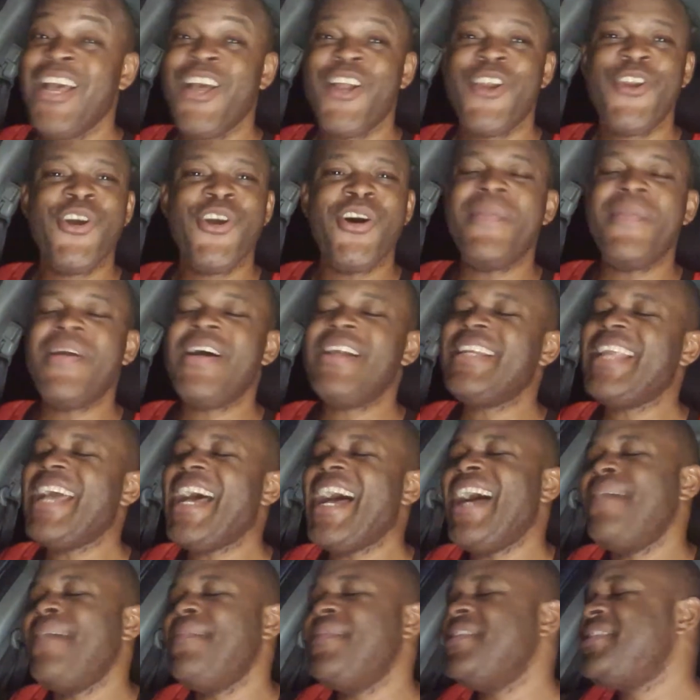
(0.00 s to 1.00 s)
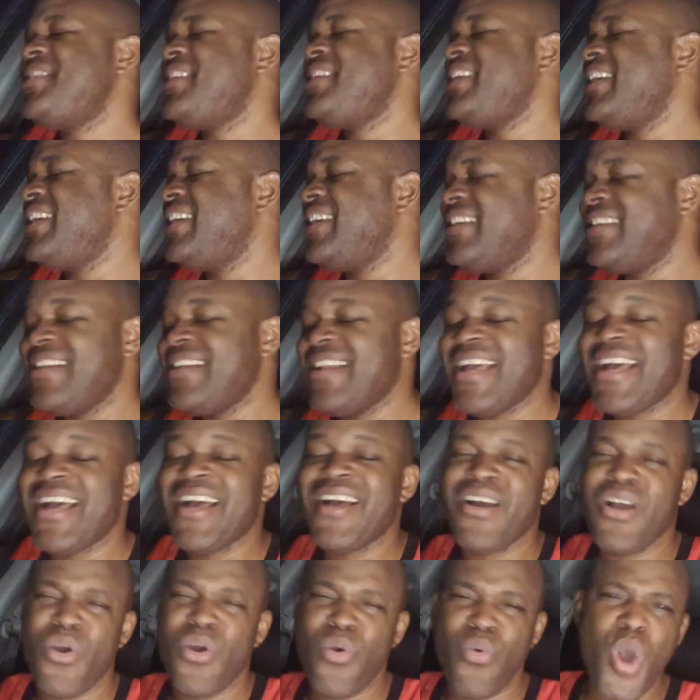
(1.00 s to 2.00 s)
No more damages
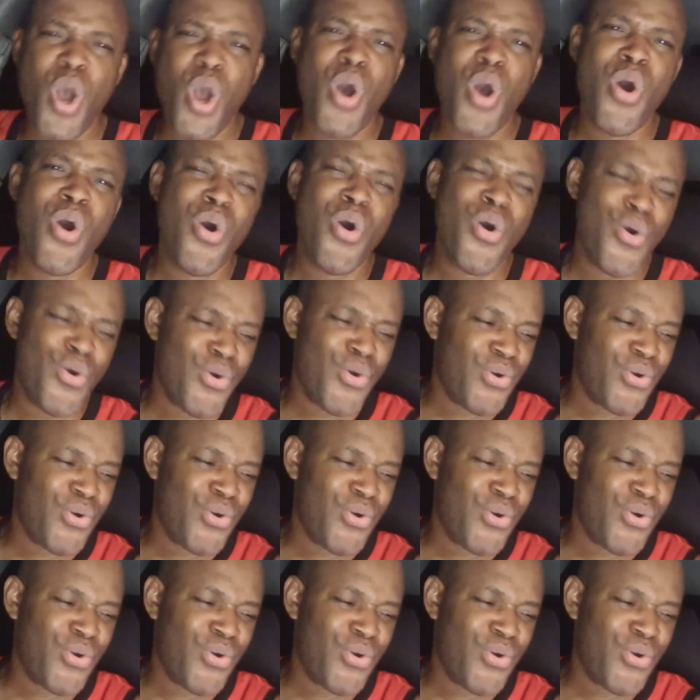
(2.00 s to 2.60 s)
now. Woo!